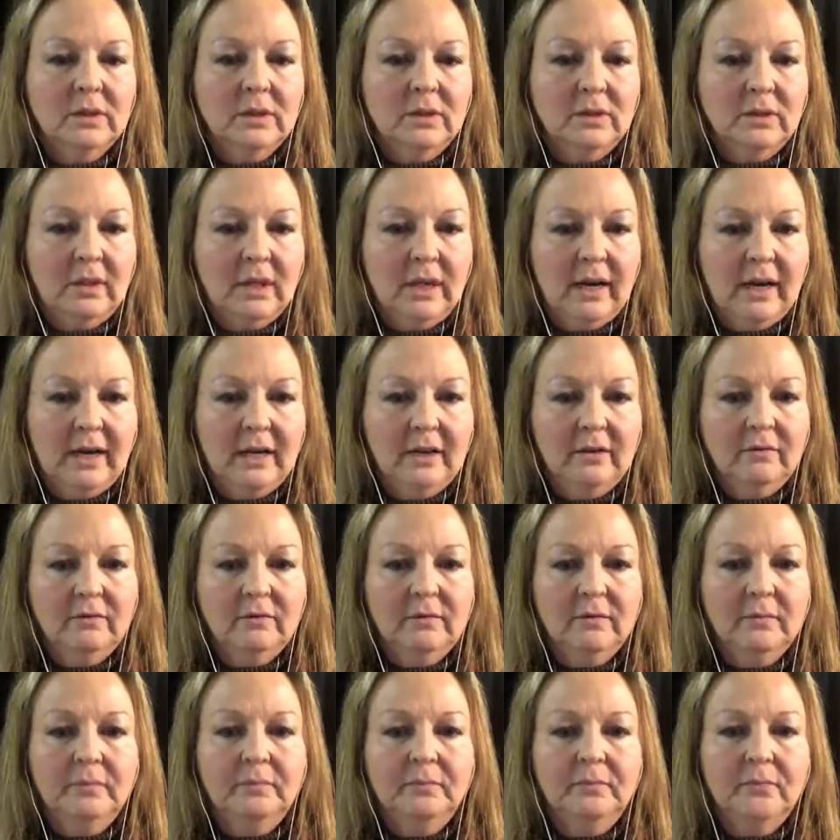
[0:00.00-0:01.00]
life,
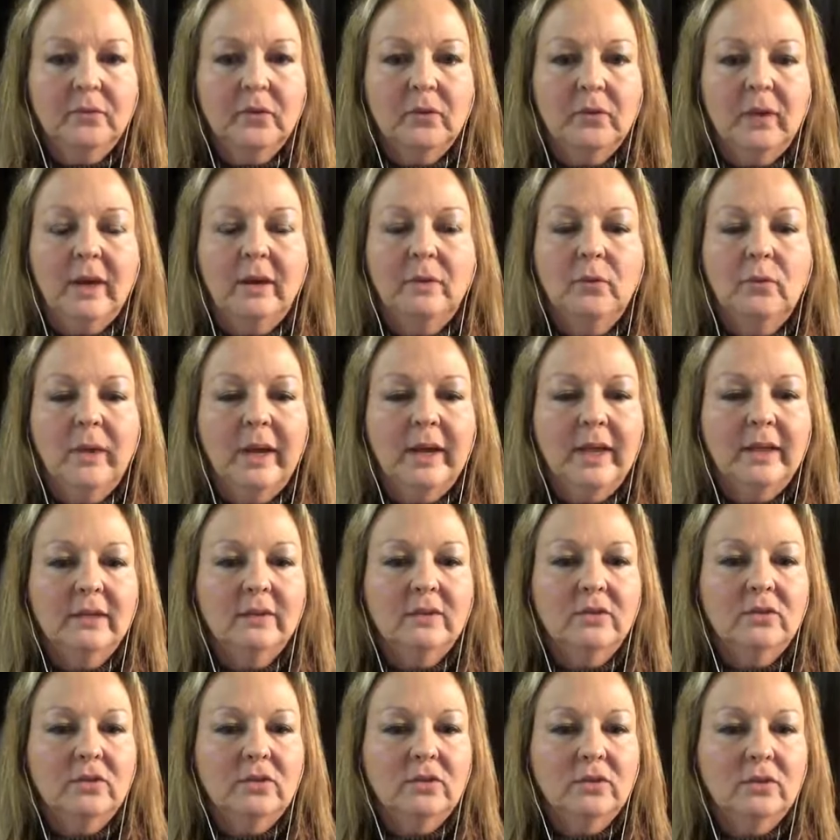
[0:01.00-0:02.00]
right, ways
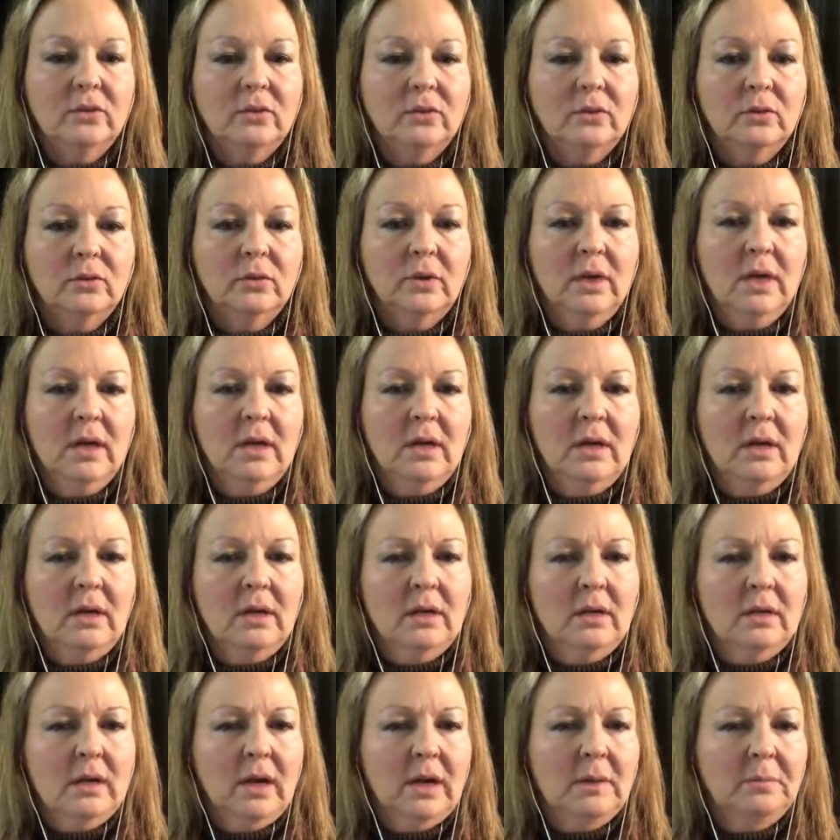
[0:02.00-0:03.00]
to
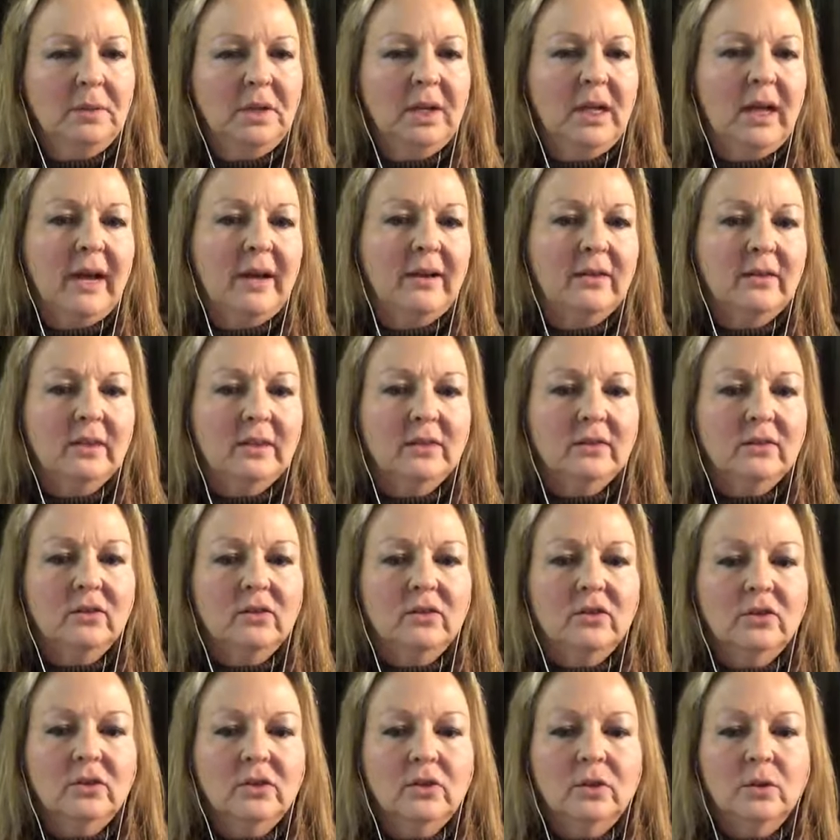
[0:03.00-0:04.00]
apply this to
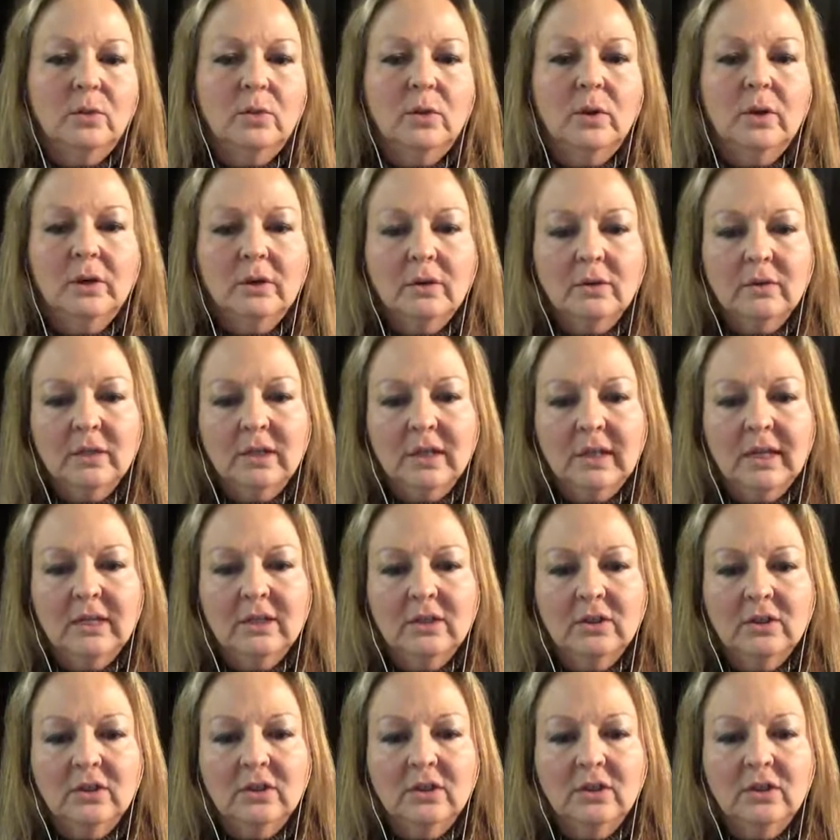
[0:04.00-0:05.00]
your work
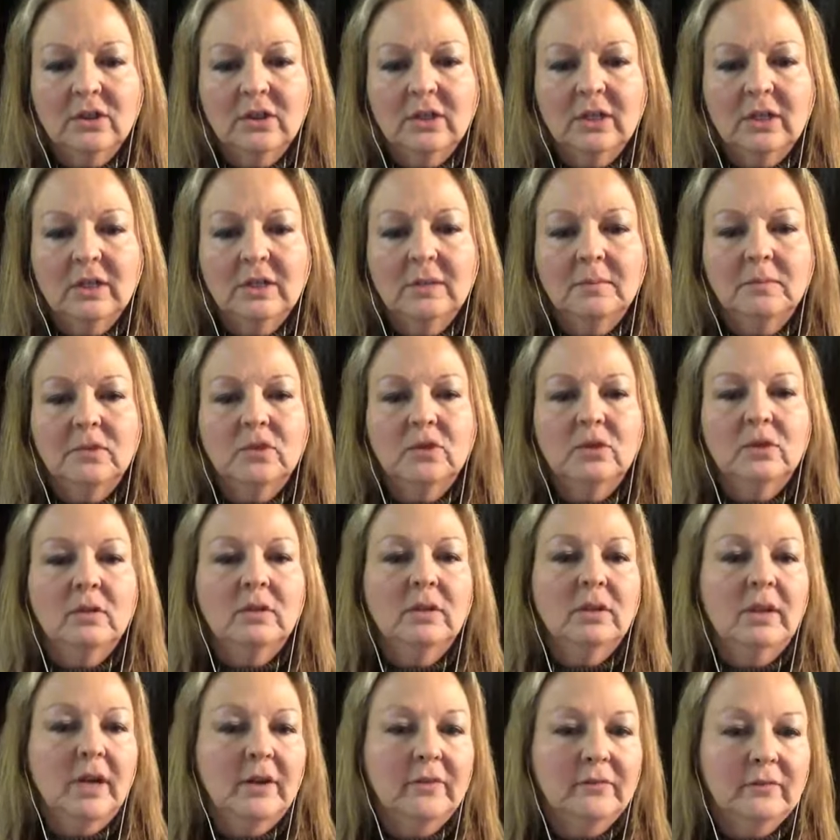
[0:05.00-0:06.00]
relationships, your
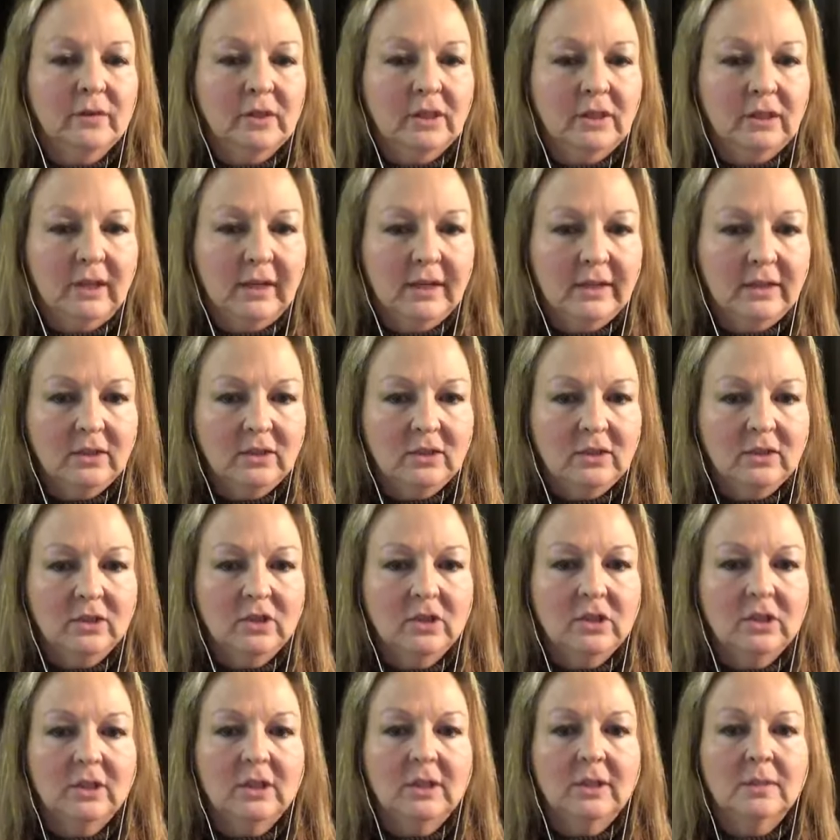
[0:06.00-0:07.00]
love
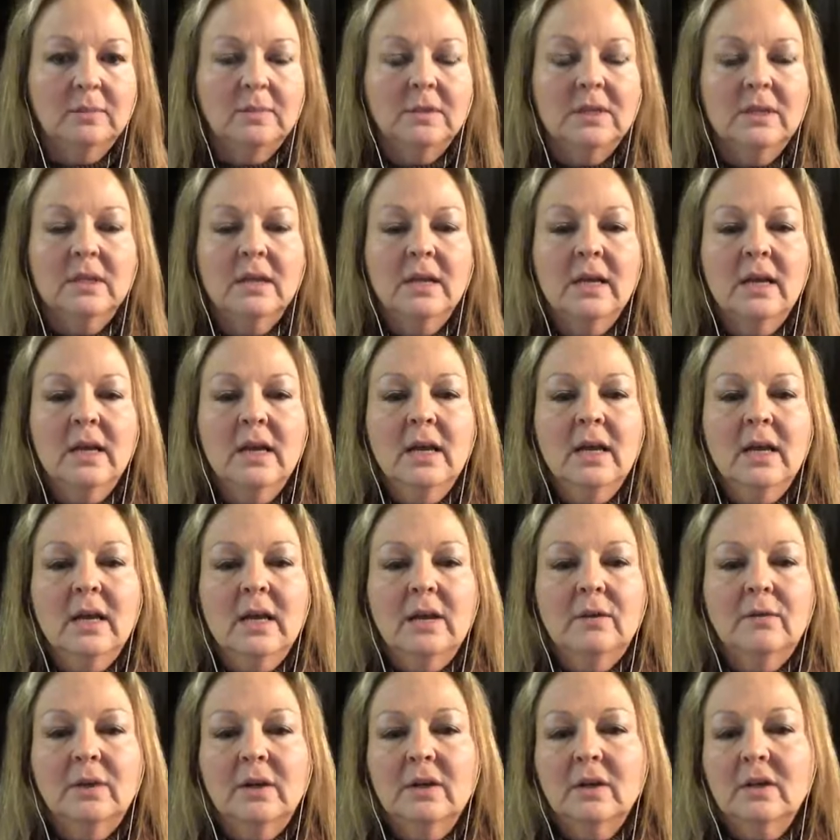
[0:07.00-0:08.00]
relationships. And
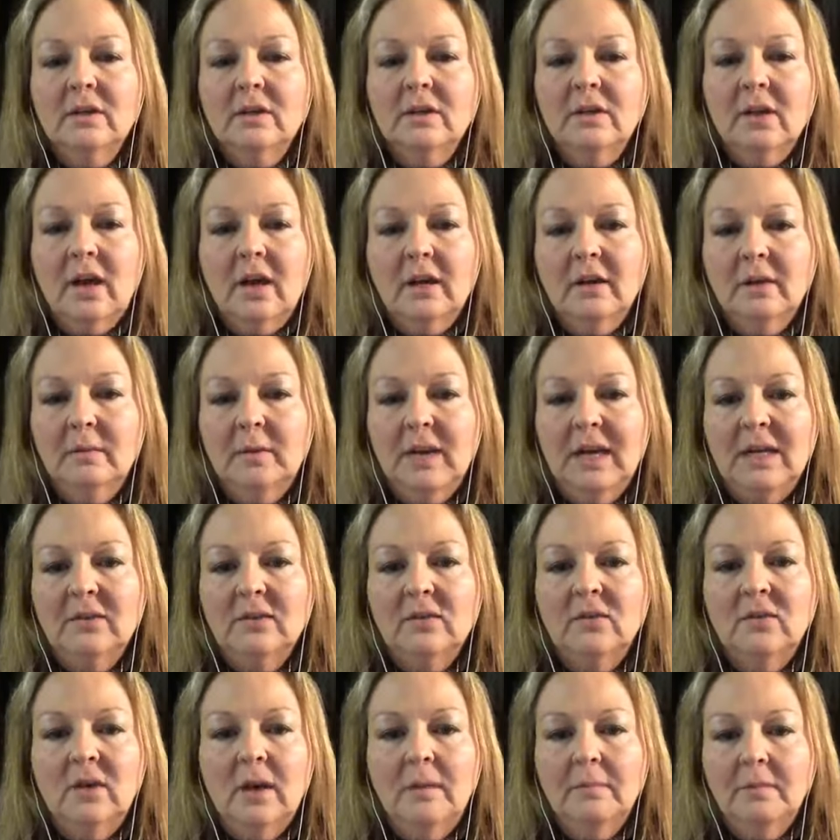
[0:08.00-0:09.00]
we're going to talk about
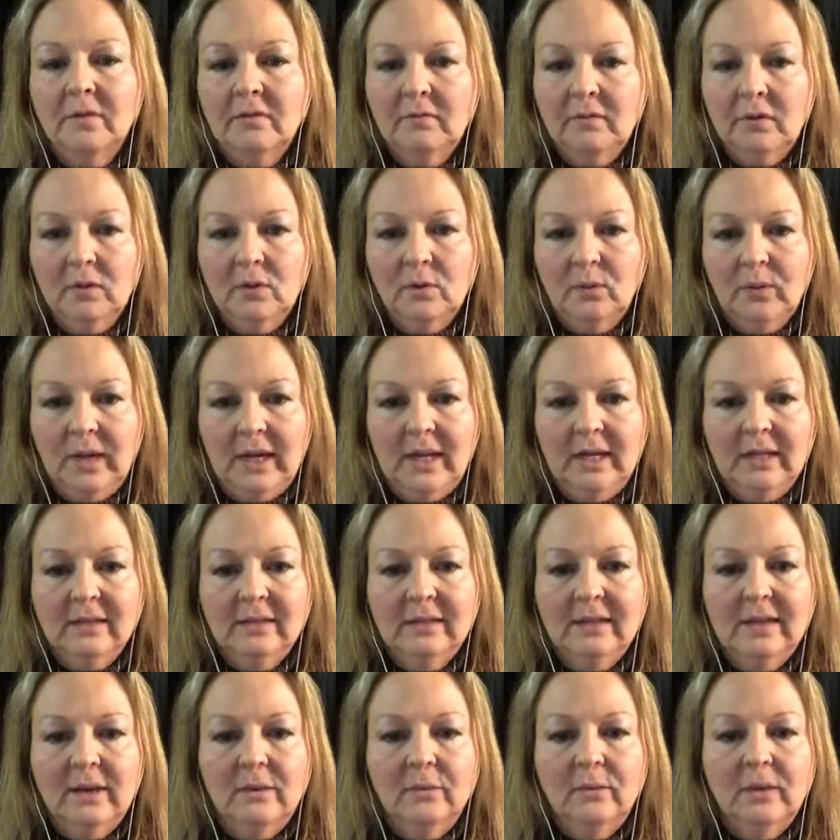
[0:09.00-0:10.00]
some of the ways
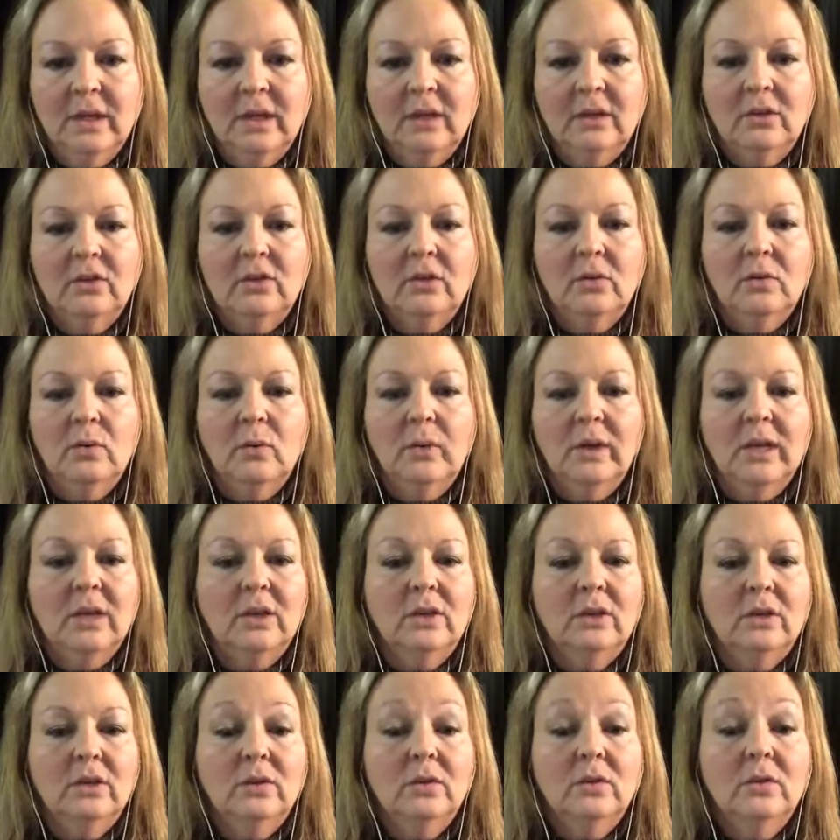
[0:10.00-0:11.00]
that we, we
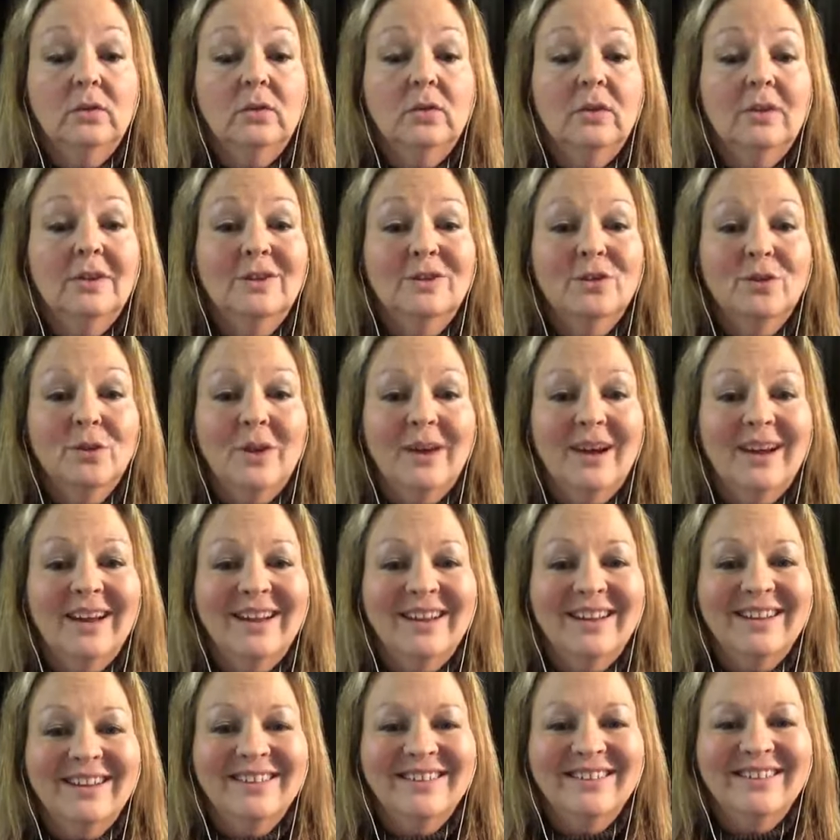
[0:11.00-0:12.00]
use the
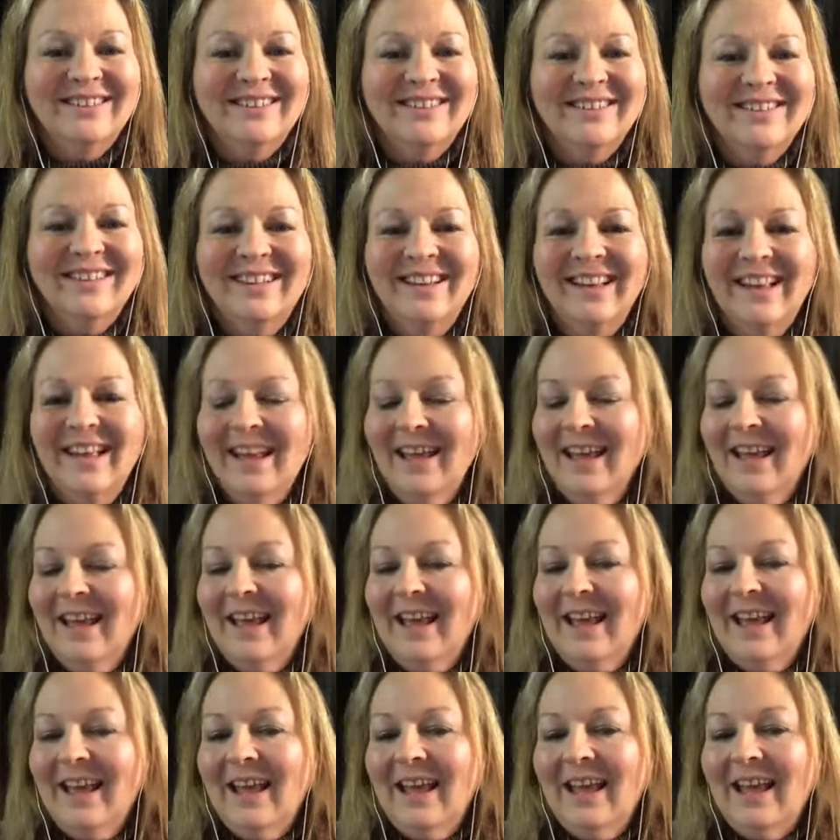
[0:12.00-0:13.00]
triangle.
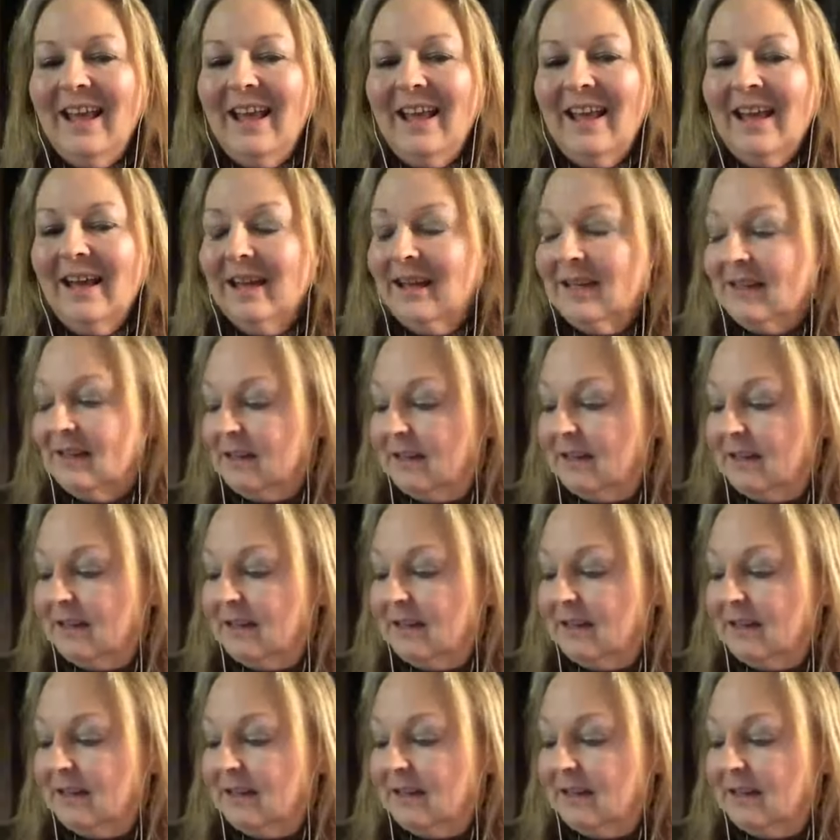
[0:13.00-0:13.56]
And